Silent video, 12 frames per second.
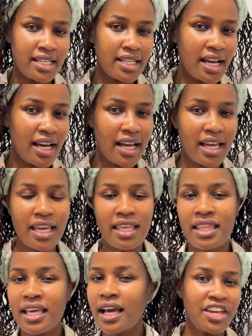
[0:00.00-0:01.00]
hitter
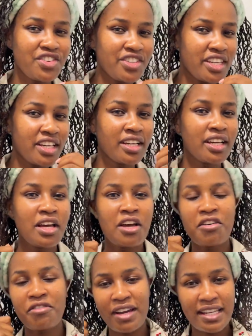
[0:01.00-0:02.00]
in the
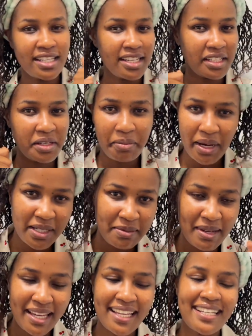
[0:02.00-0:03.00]
aging fighting
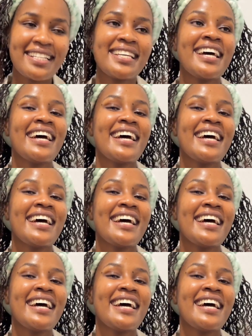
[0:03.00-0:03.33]
department.